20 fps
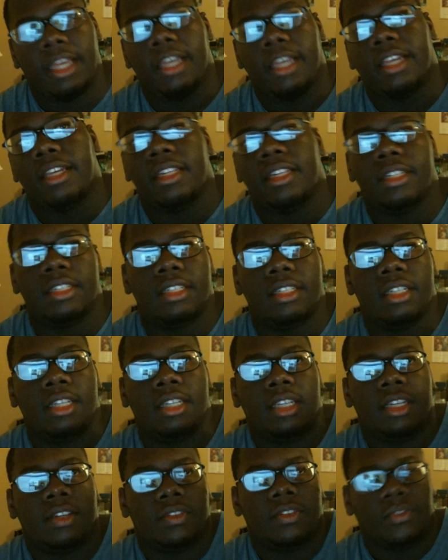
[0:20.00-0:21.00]
N
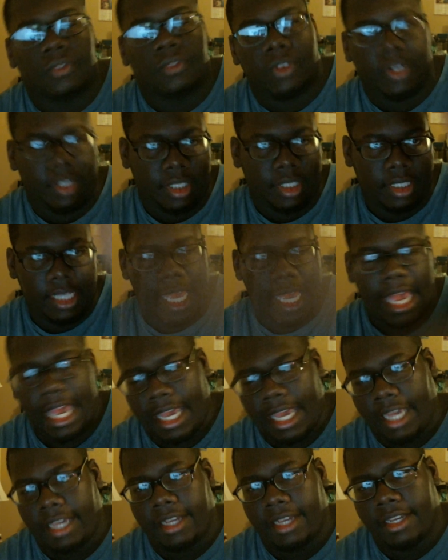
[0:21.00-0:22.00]
versus
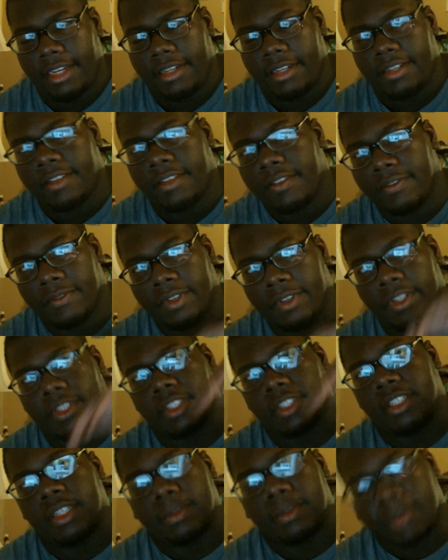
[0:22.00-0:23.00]
Ash
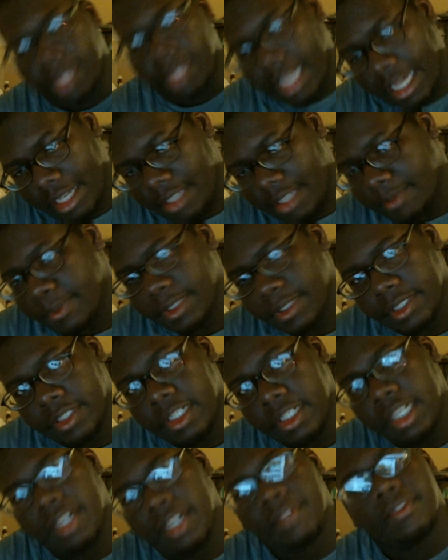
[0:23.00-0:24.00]
versus Team
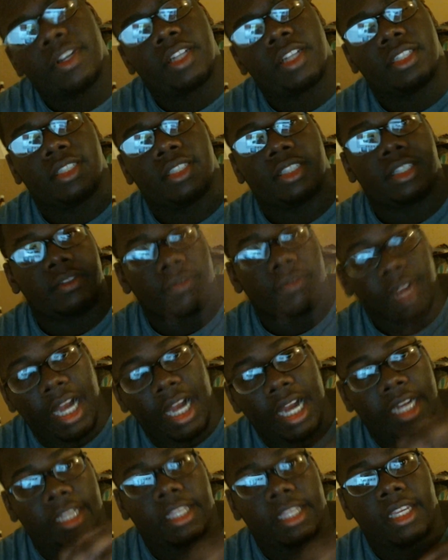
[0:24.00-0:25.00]
Plasma versus Team
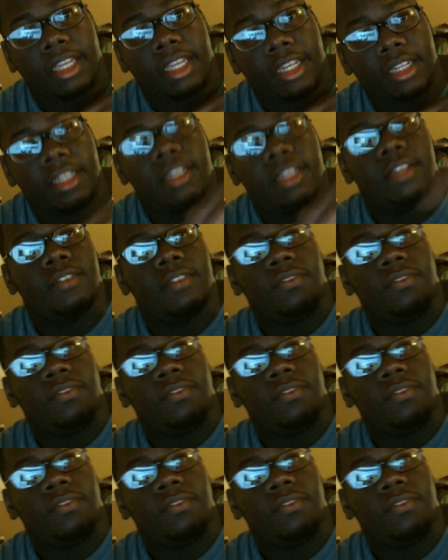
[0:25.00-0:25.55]
Rocket